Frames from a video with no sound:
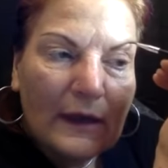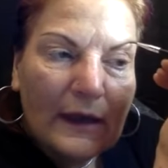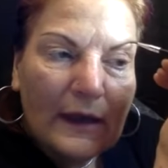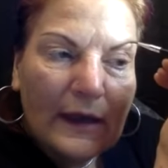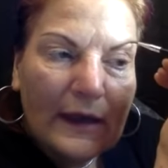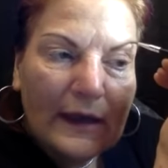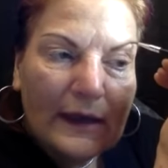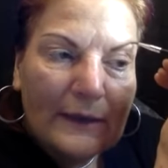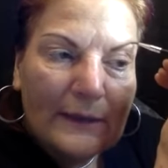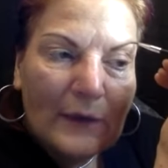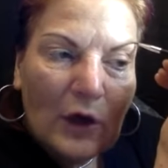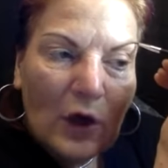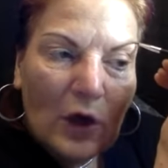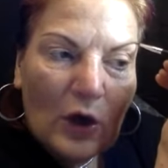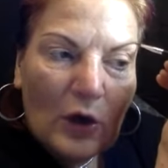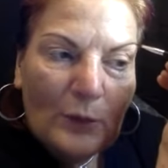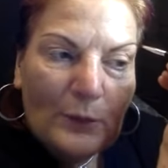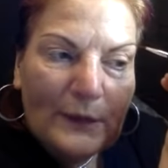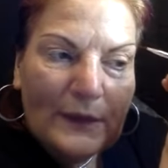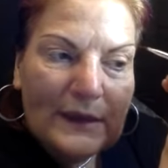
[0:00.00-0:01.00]
And I'm
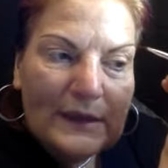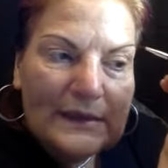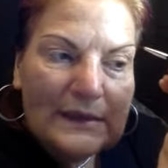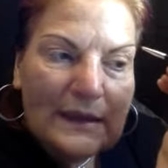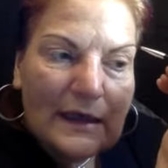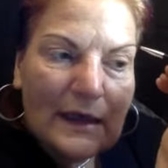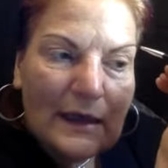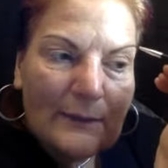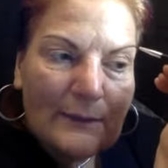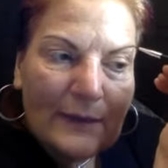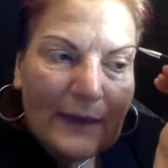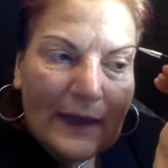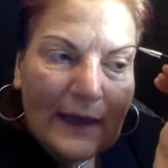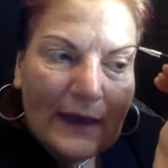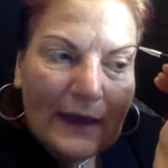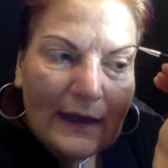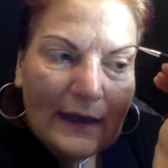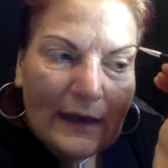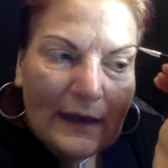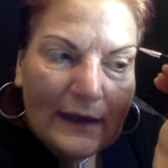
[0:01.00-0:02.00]
hoping to come back
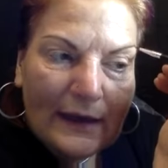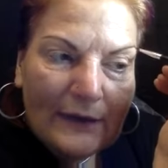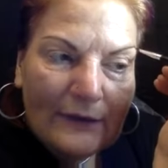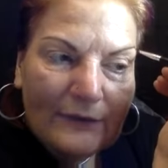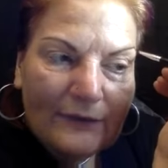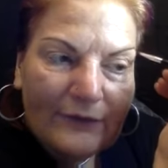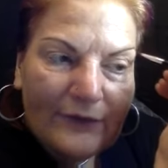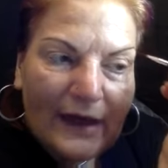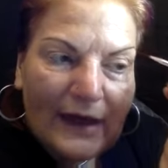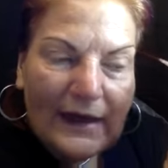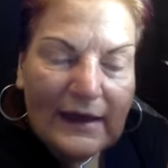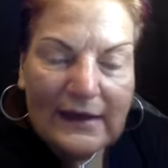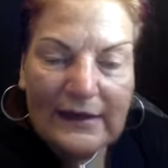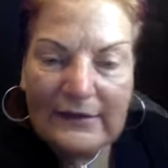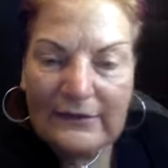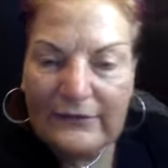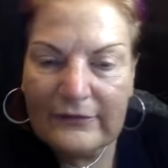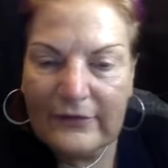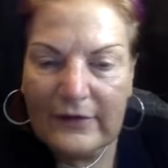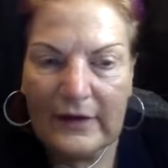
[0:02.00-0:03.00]
on at
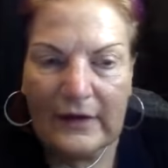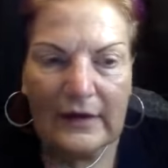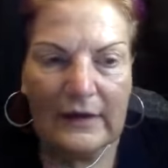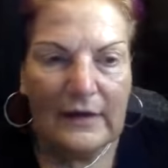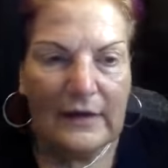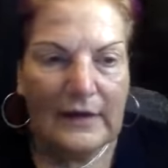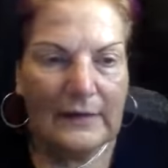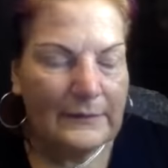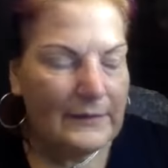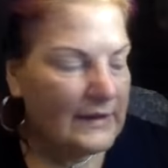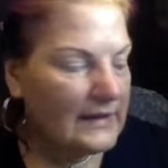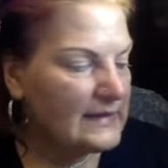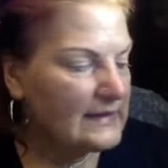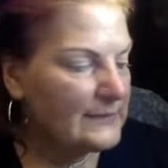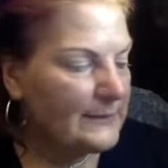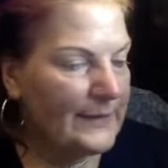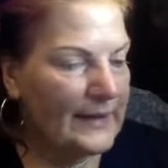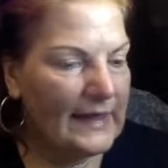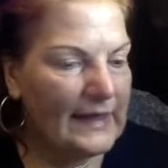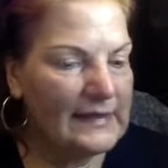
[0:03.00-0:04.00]
5, but it
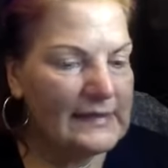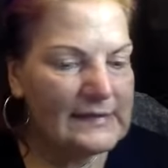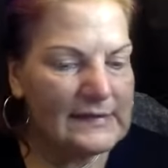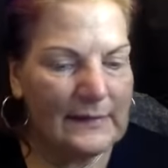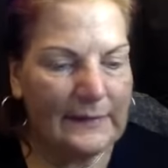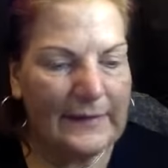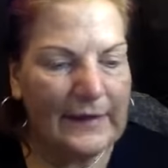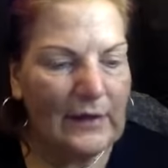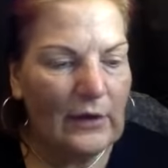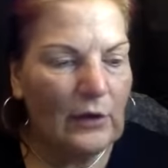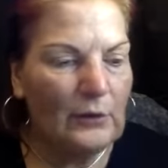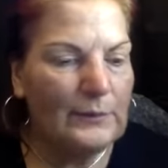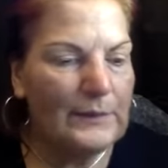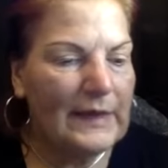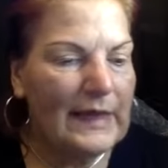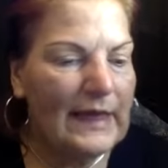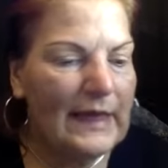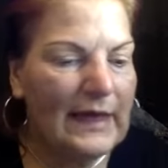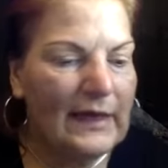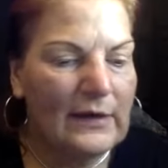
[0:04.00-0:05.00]
depends on my open
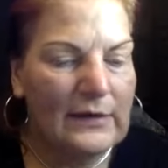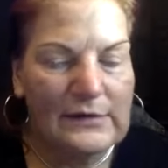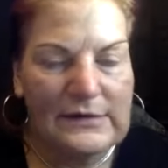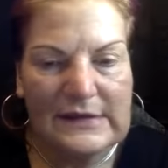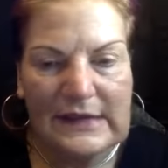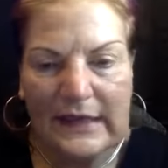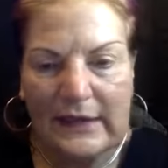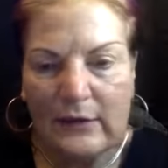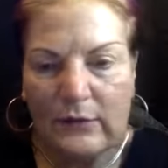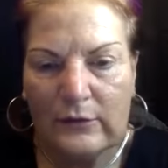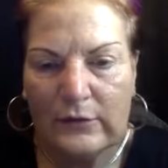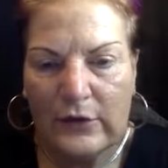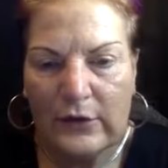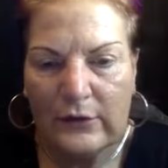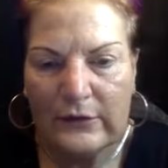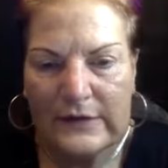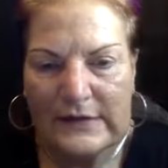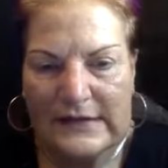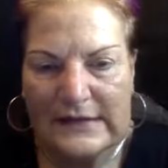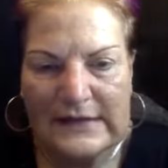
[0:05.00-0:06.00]
house. I don't know
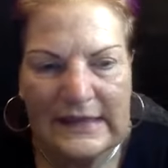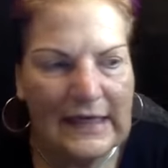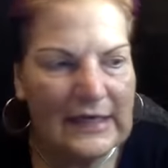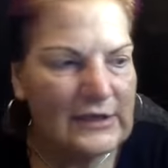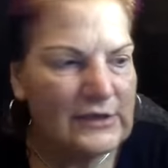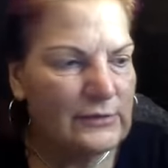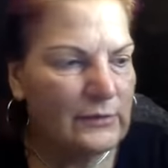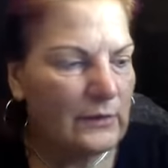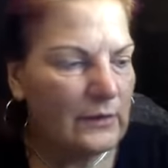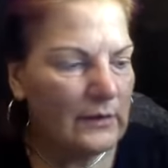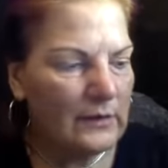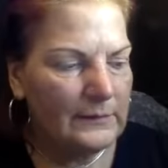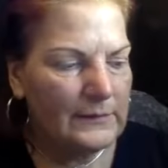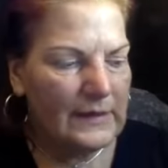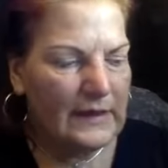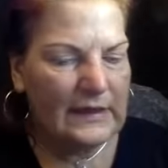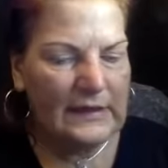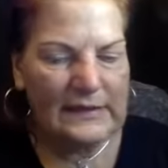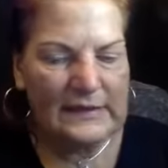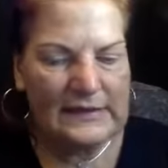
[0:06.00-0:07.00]
the schedule
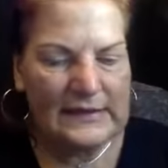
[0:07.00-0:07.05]
because